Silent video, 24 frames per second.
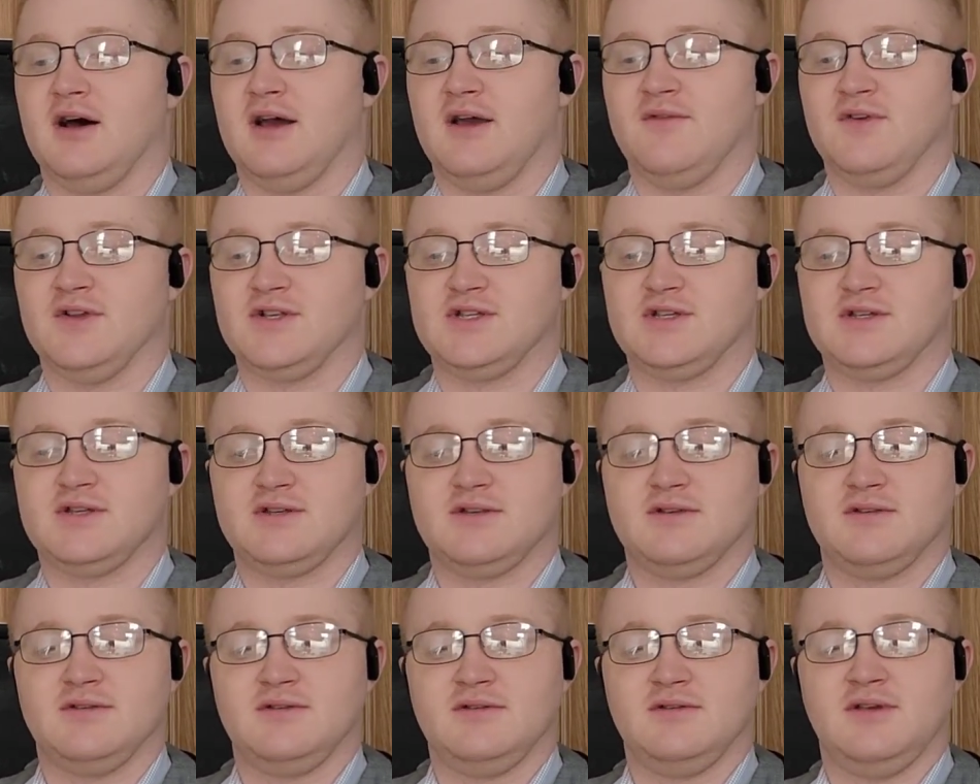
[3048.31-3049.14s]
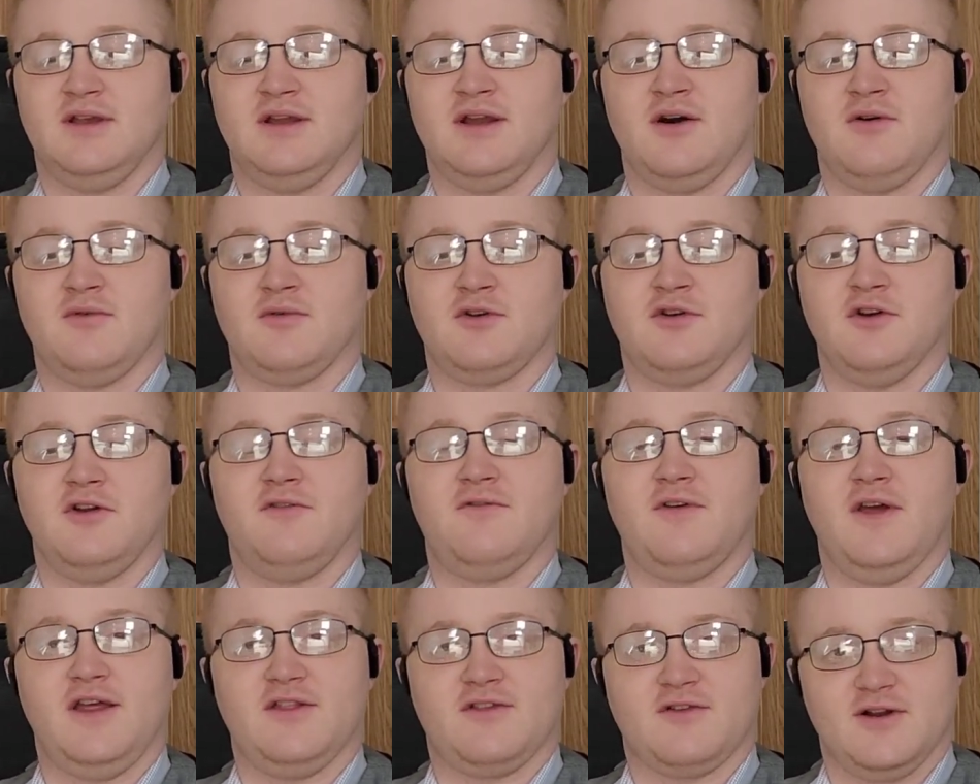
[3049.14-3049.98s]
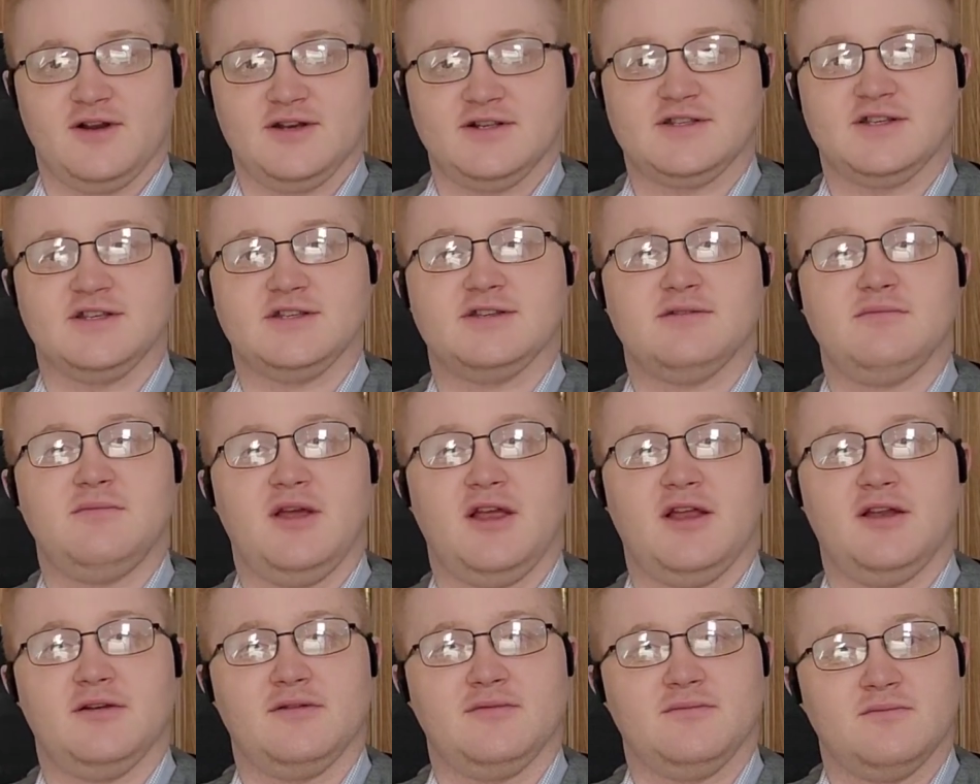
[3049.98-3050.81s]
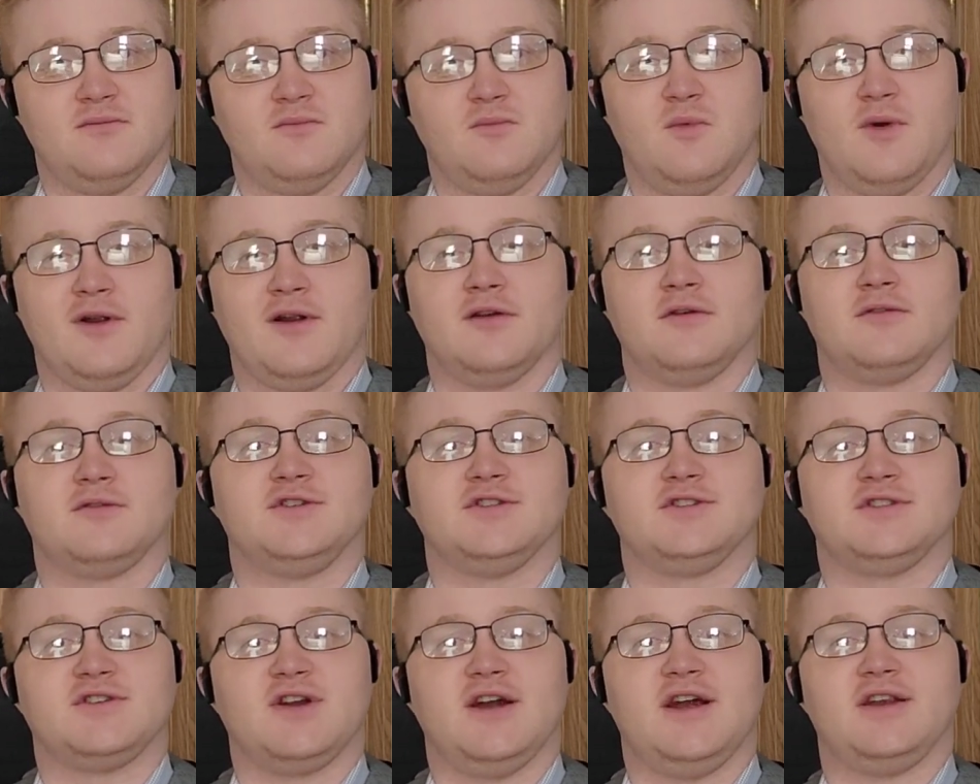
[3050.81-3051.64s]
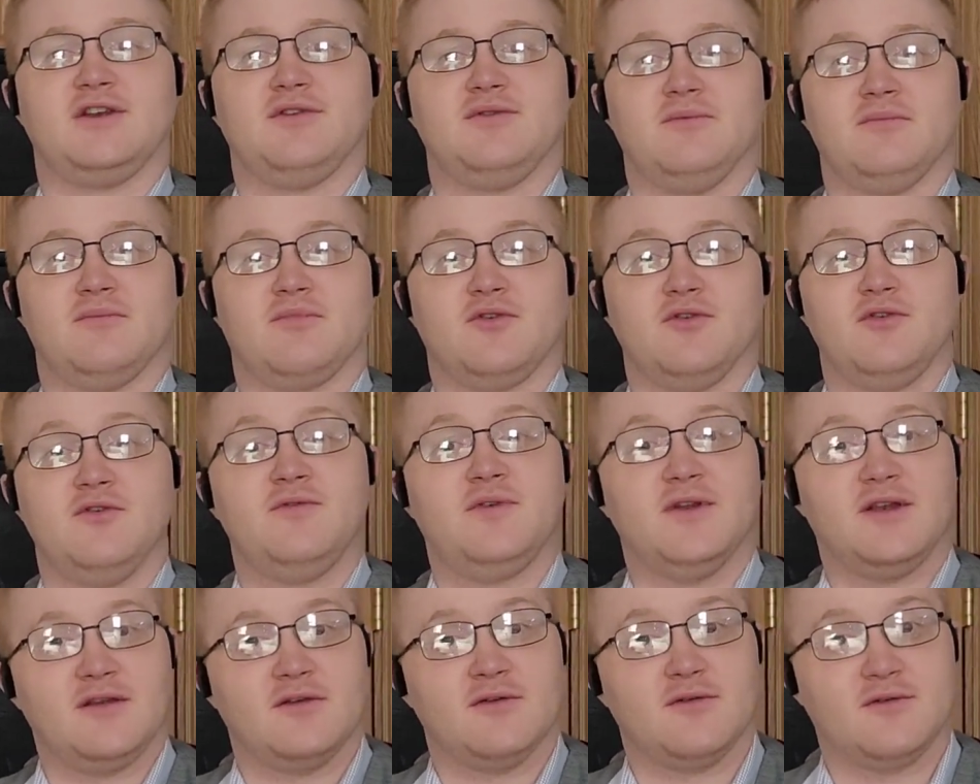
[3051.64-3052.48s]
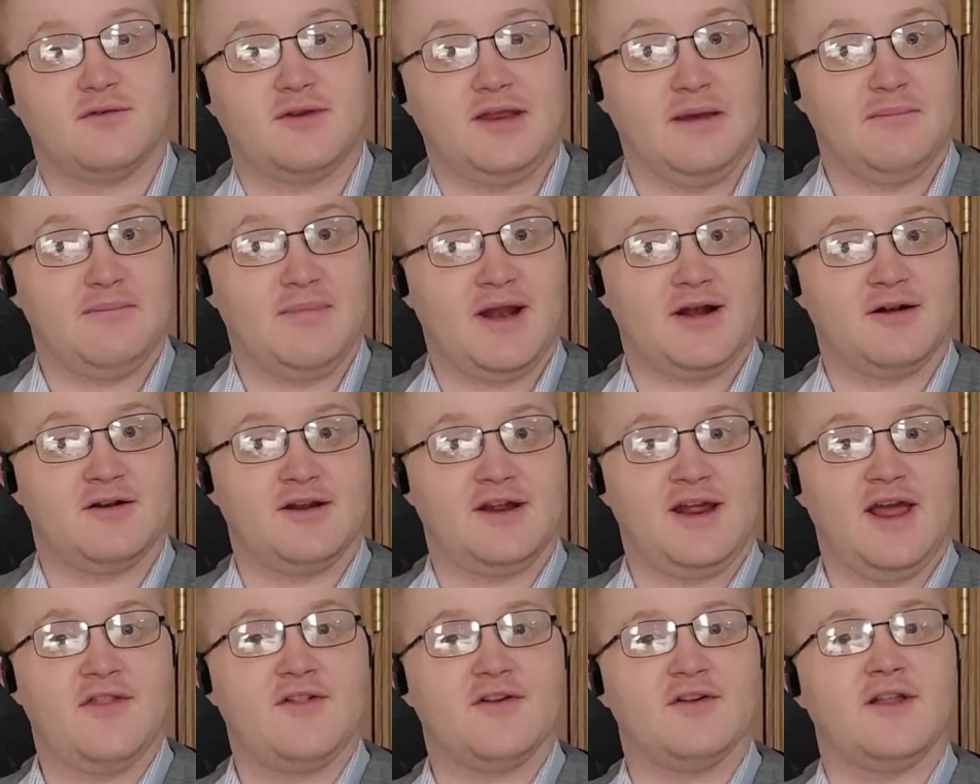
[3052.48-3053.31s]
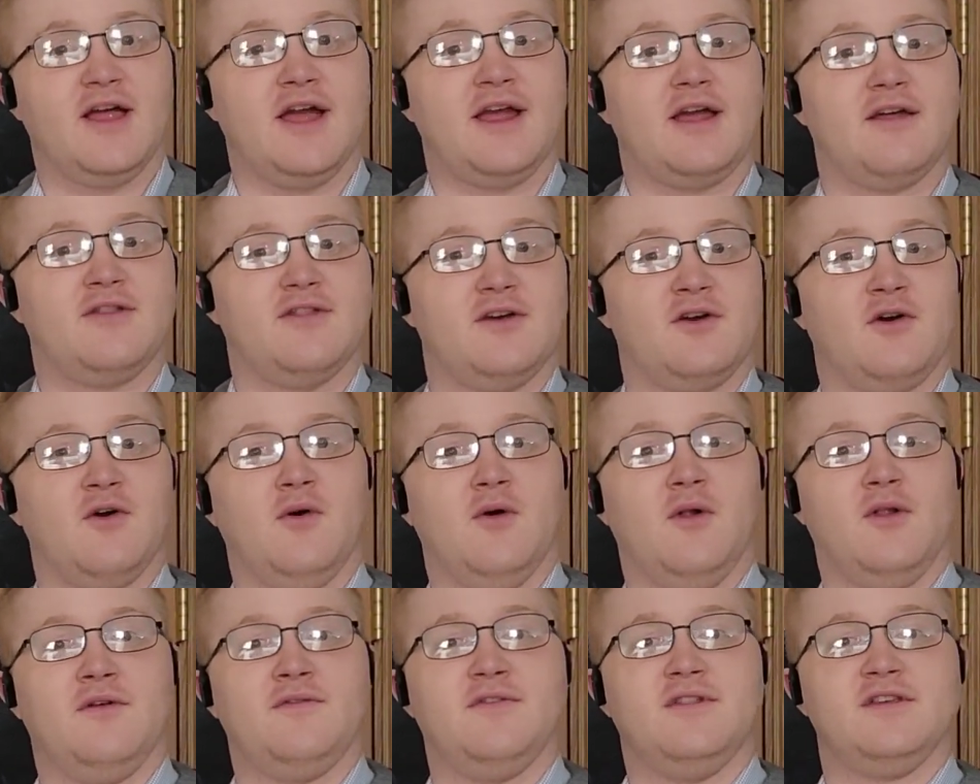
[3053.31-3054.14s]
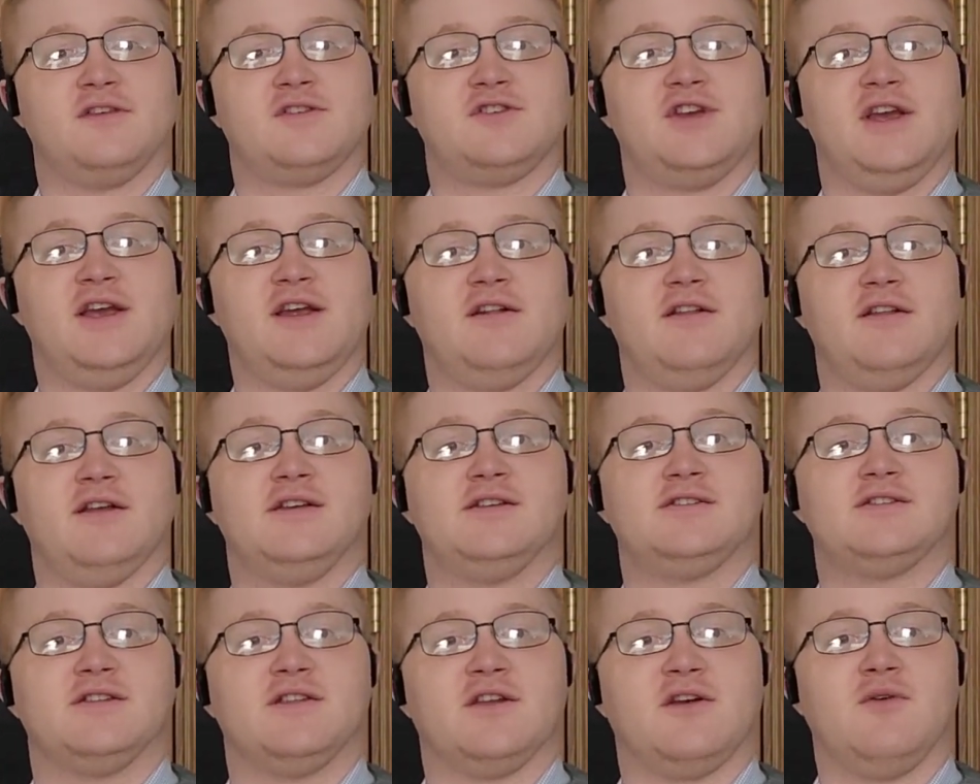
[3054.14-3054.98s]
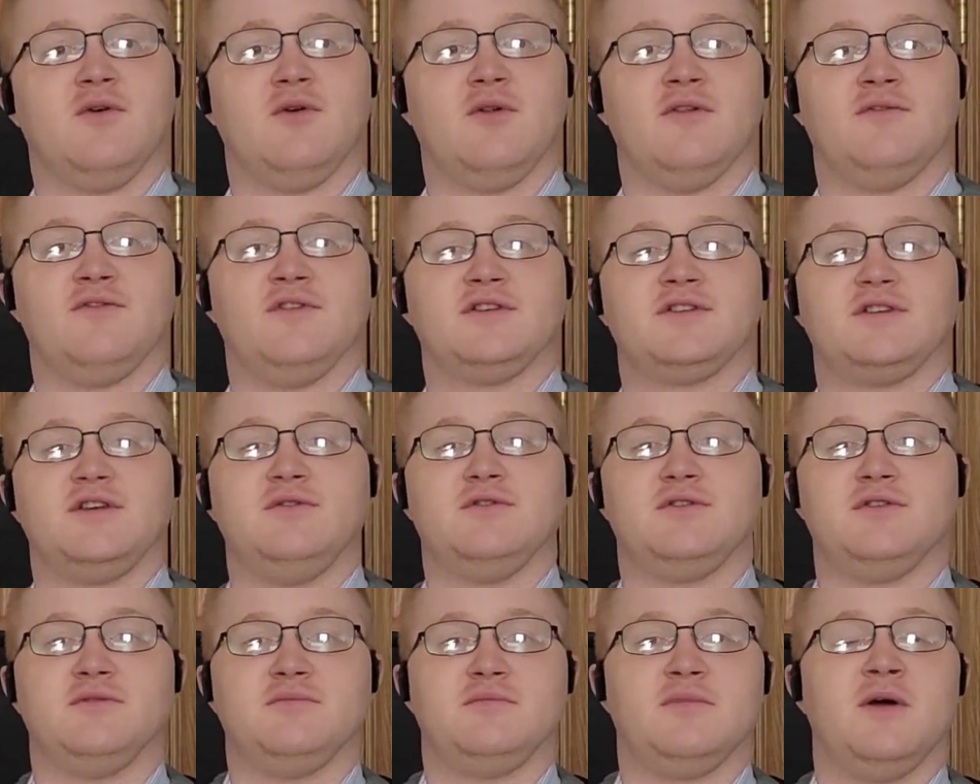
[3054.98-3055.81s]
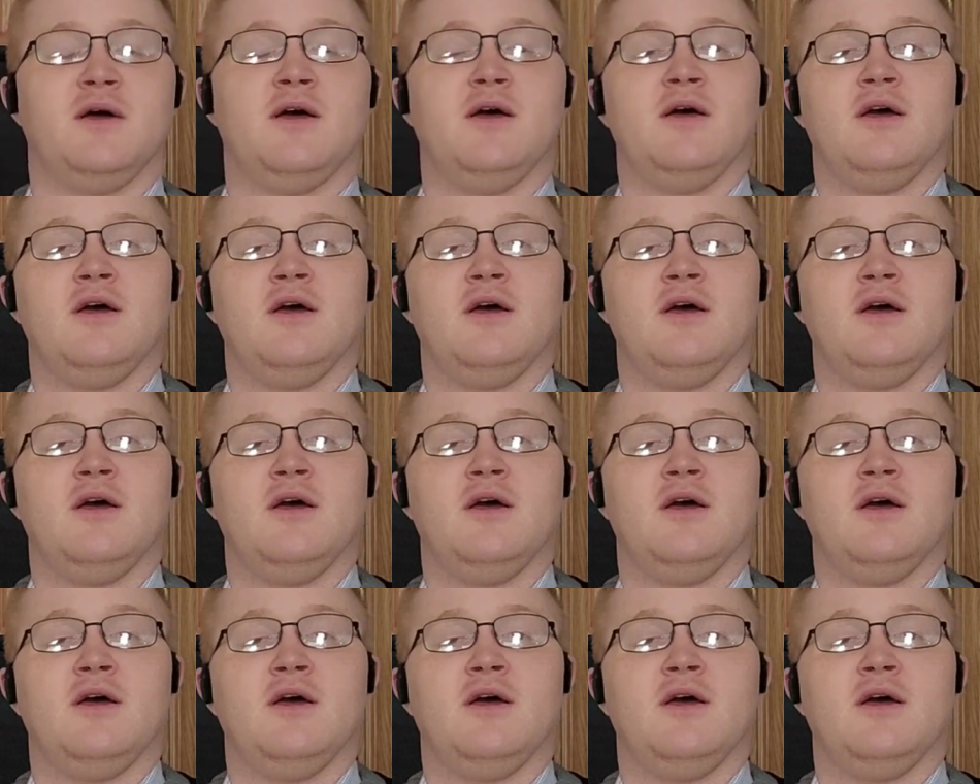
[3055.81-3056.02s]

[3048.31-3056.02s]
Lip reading: If it's, good faith criticism and we're just trying to improve and get better together, like the goal of this channel is and the goal of this YouTube